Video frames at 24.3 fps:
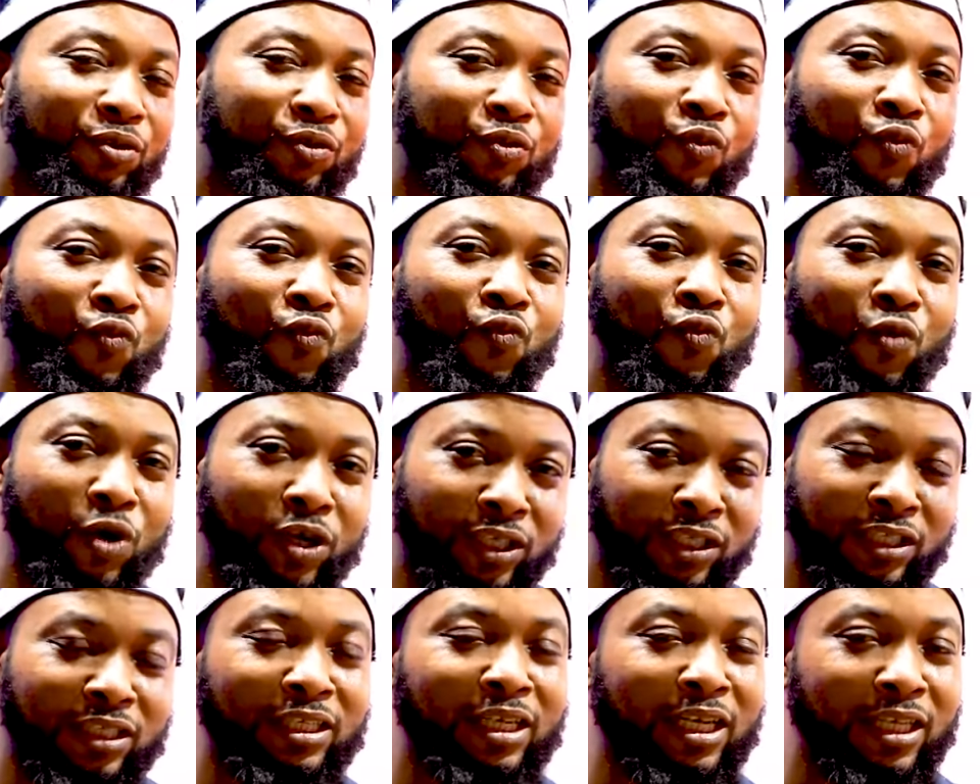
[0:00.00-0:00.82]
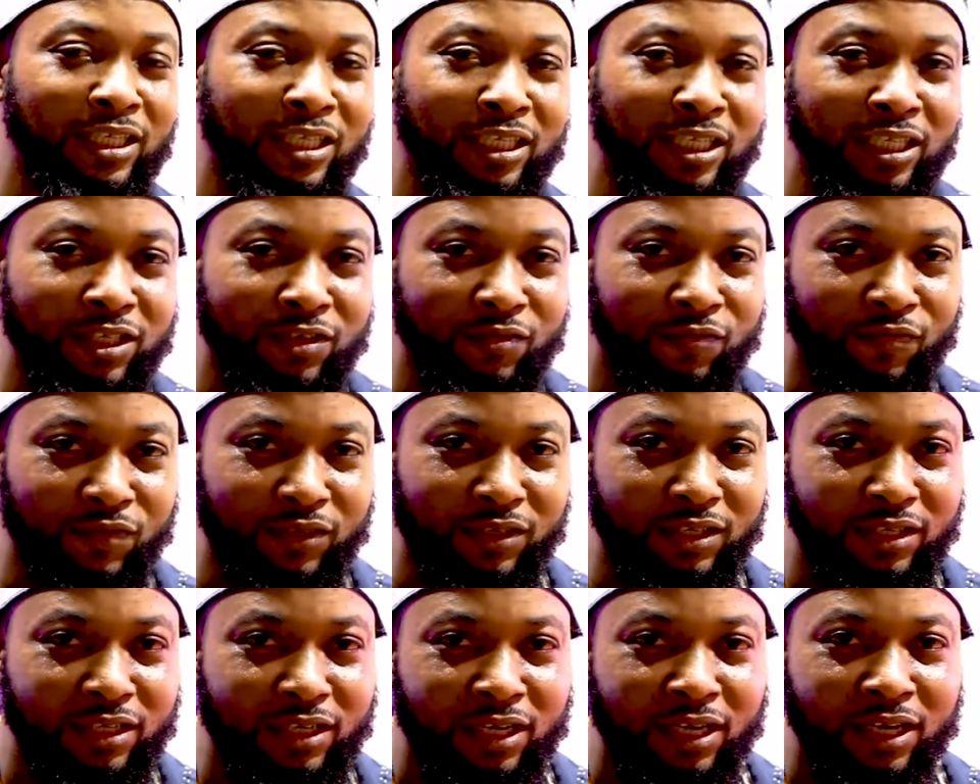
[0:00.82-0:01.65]
to watch the
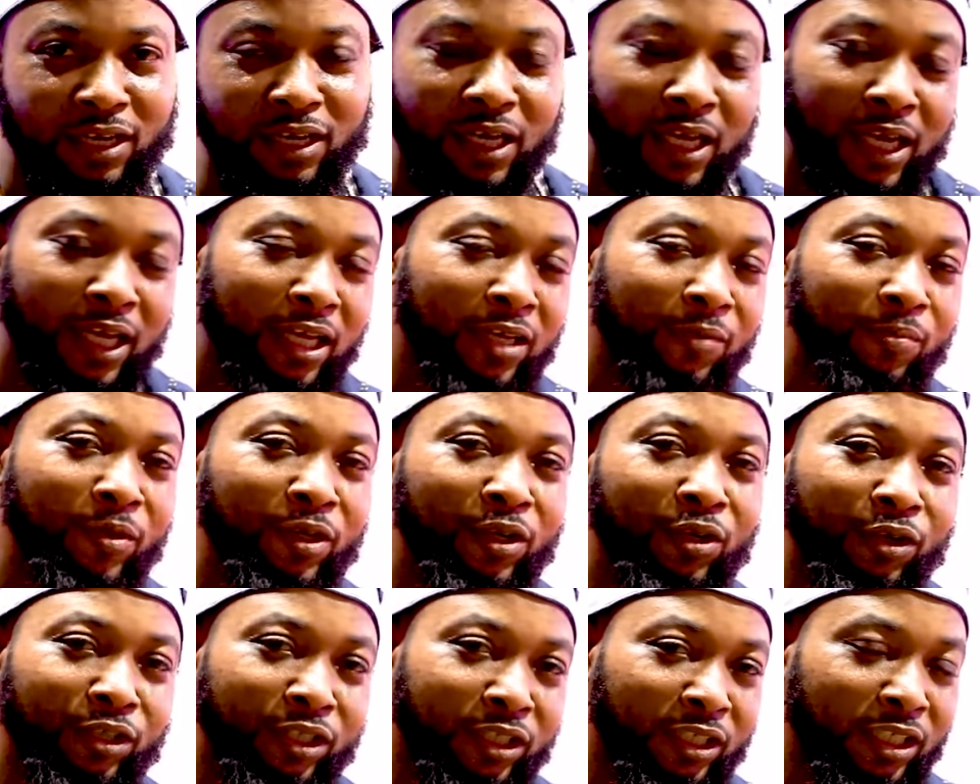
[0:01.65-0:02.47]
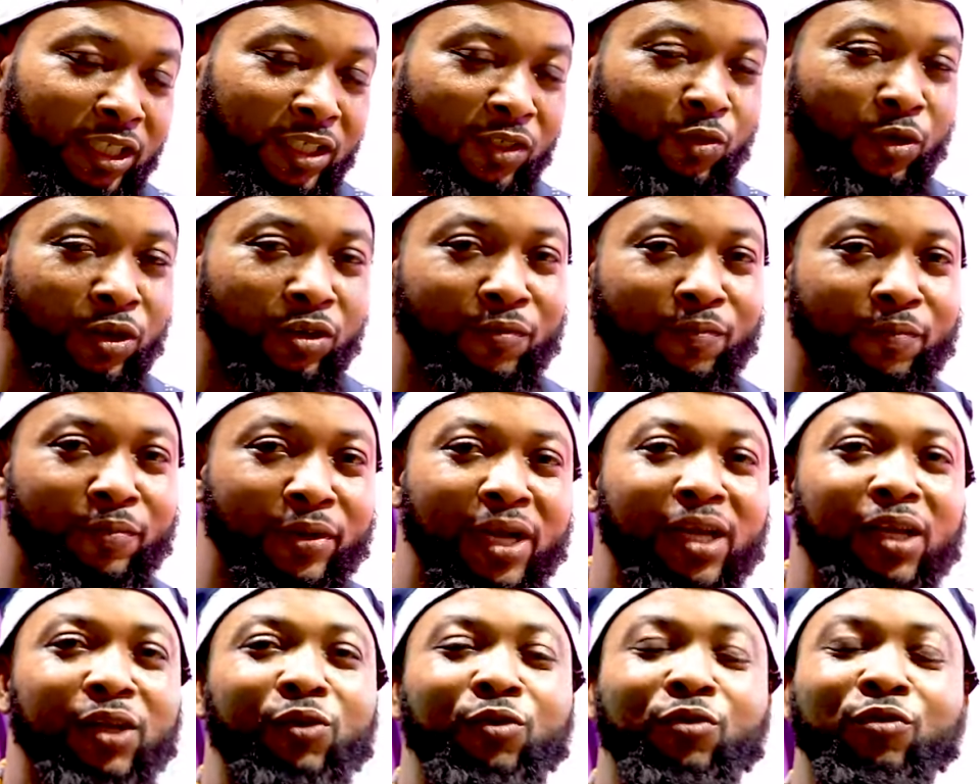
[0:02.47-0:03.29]
TV. And because she's going to
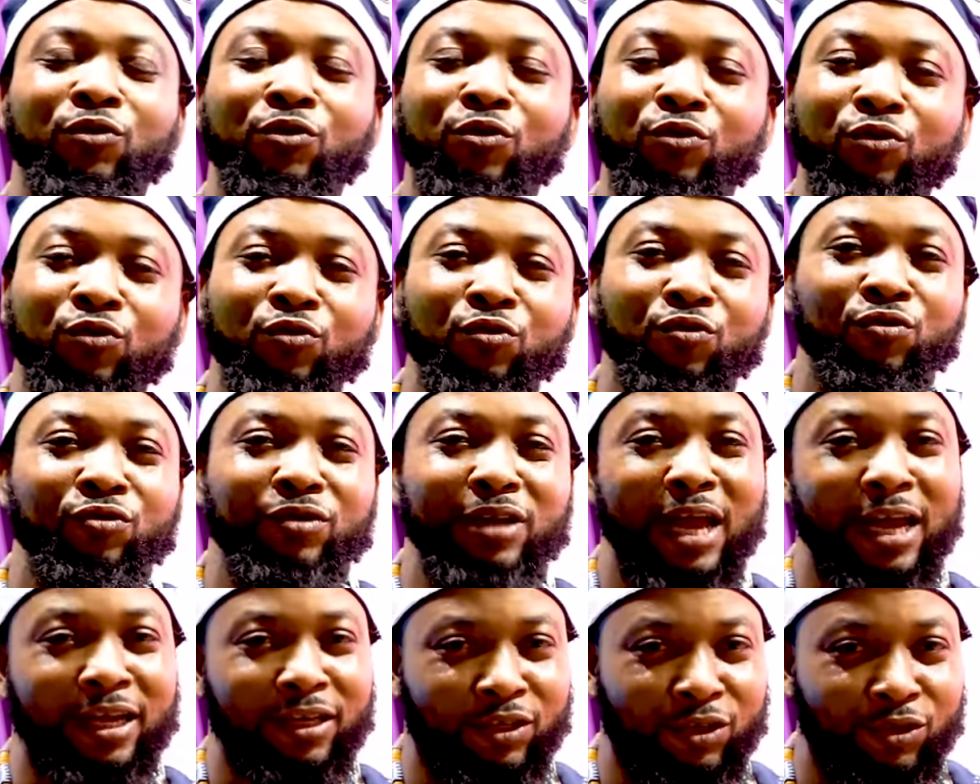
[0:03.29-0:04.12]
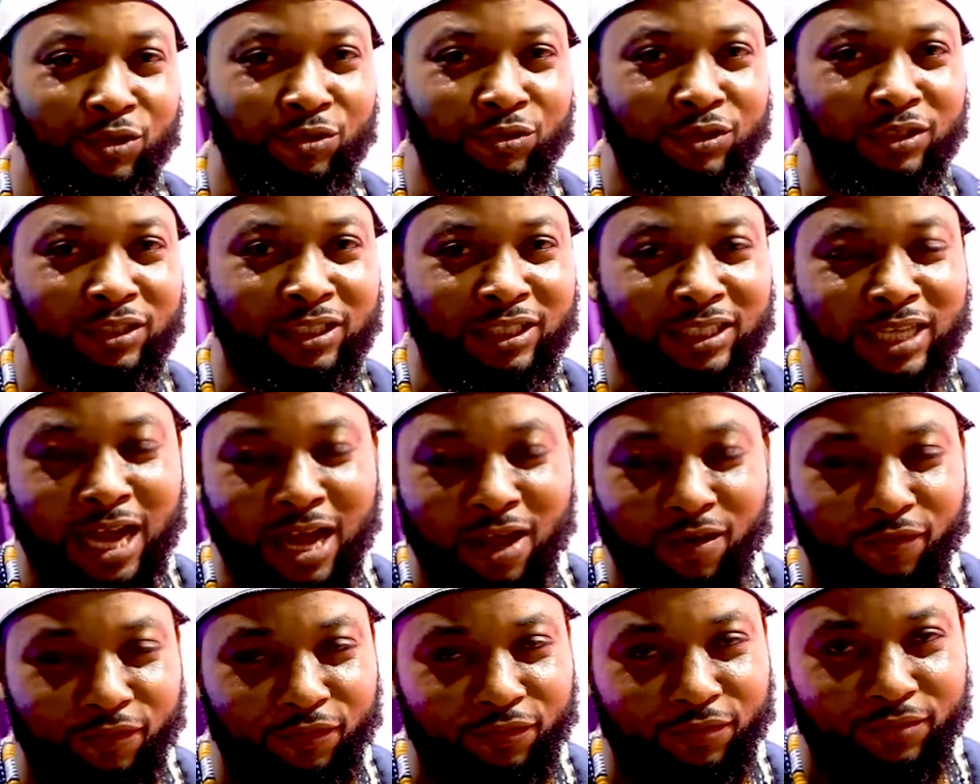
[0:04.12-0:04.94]
bring you good and good
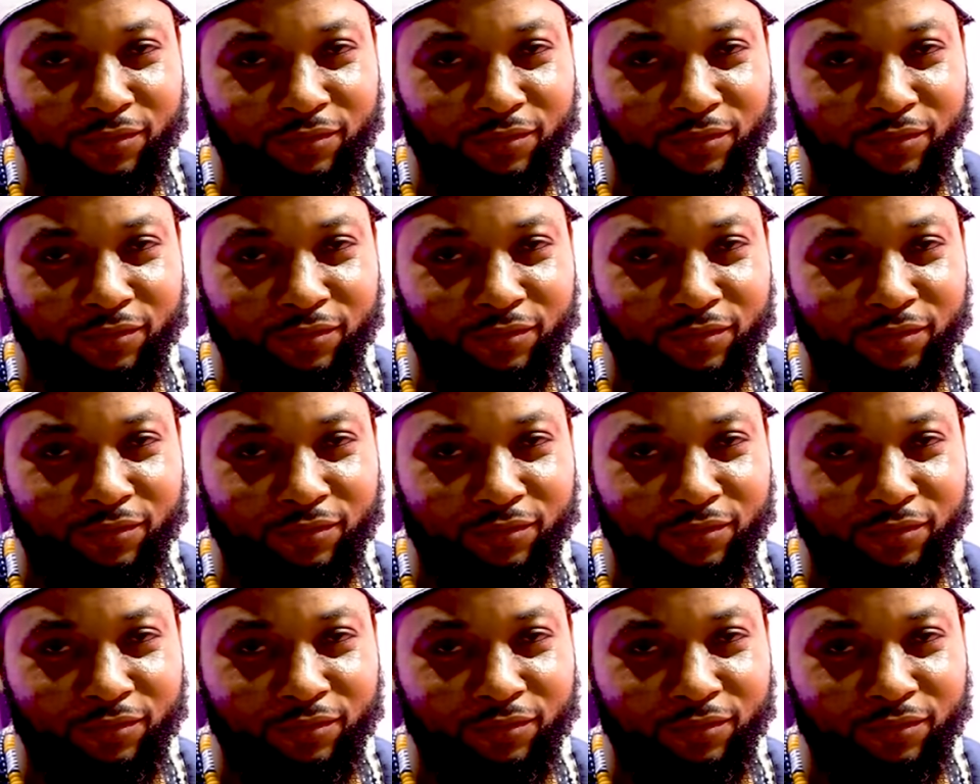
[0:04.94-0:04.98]
stuff.